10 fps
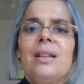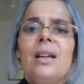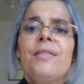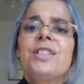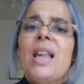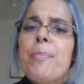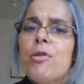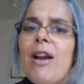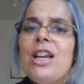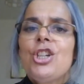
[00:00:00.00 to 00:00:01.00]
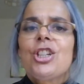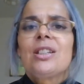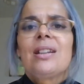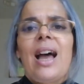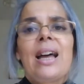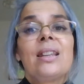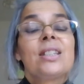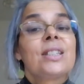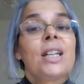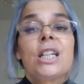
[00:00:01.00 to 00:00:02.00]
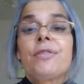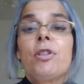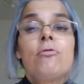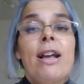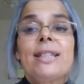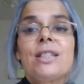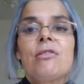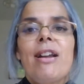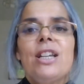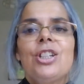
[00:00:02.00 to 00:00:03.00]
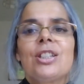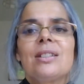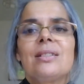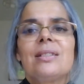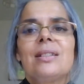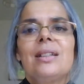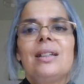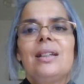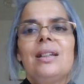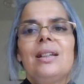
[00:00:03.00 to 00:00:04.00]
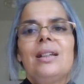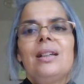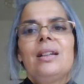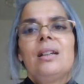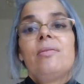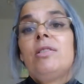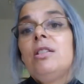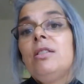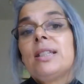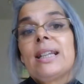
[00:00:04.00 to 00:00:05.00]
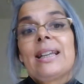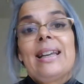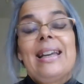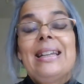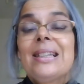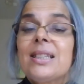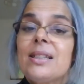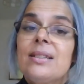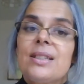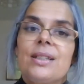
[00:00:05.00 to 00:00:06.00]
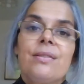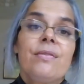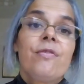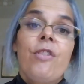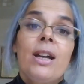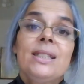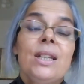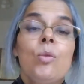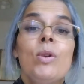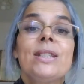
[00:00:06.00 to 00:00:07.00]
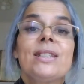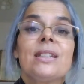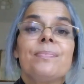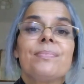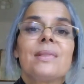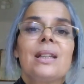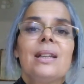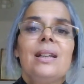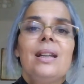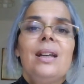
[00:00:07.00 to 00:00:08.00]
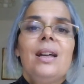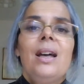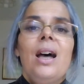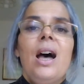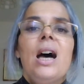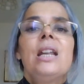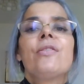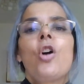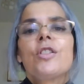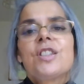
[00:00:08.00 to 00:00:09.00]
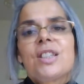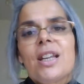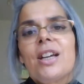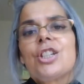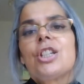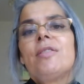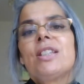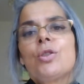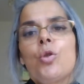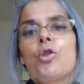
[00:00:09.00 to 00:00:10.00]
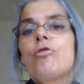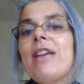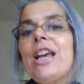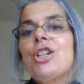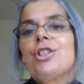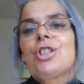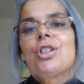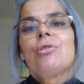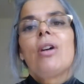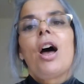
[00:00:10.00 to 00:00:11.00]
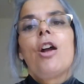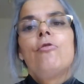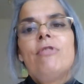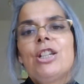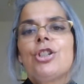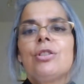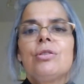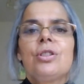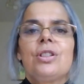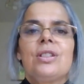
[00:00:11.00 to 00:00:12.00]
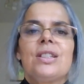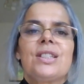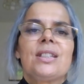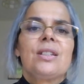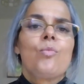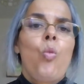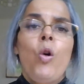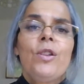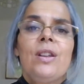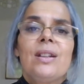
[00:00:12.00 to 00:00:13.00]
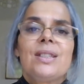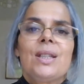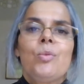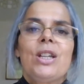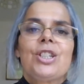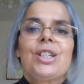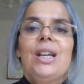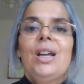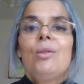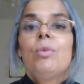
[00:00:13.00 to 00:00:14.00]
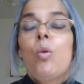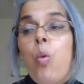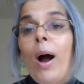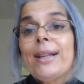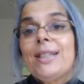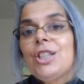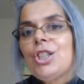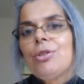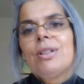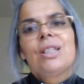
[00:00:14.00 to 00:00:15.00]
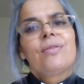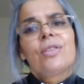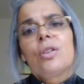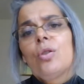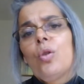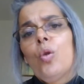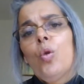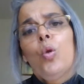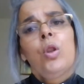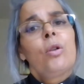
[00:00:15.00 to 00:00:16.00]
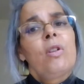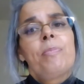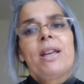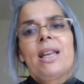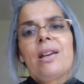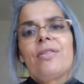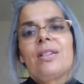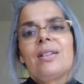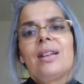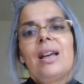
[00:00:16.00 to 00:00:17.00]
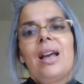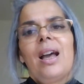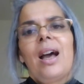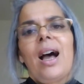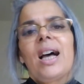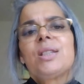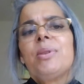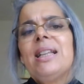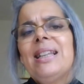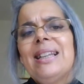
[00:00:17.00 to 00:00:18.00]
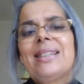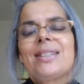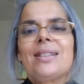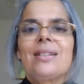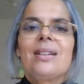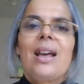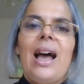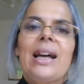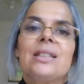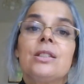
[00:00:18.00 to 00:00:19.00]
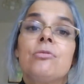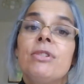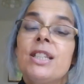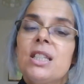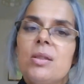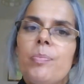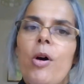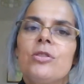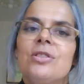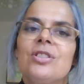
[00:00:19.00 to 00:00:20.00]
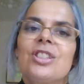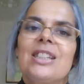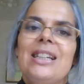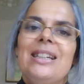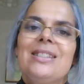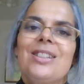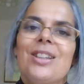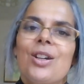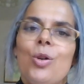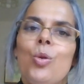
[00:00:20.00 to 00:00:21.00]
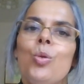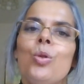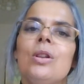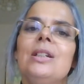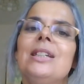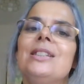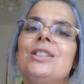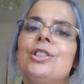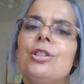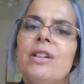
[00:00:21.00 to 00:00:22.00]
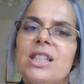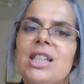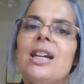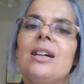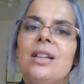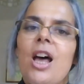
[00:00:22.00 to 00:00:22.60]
Of separation and the search for restoration. Of losing innocence and finding wisdom. And of God's search to restore creation to original goodness and oneness in which we're wise stewards of all that we've been given as we listen and respond to the call to return